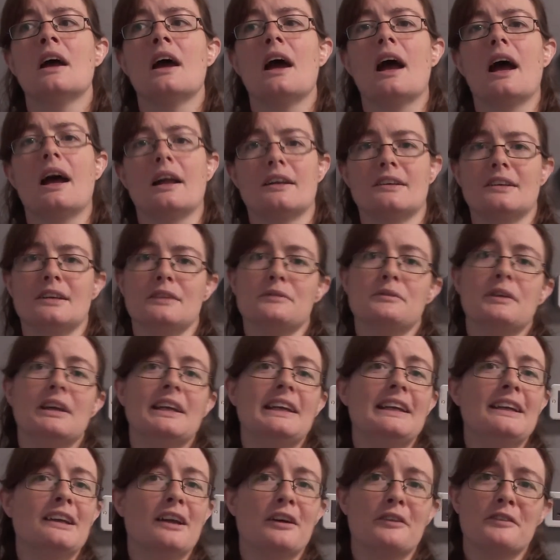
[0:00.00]
actually
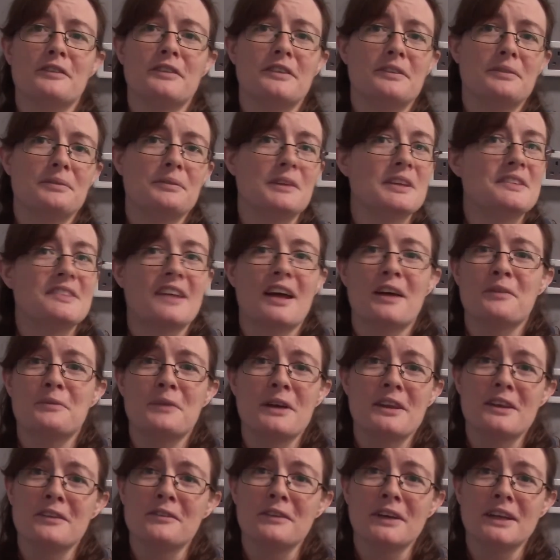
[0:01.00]
really love the town
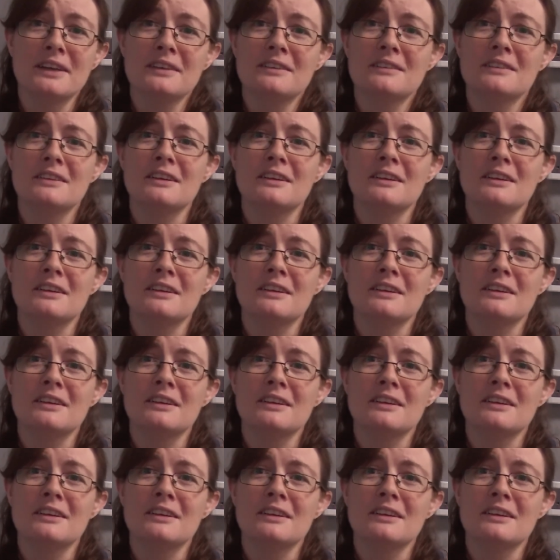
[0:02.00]
where they're in.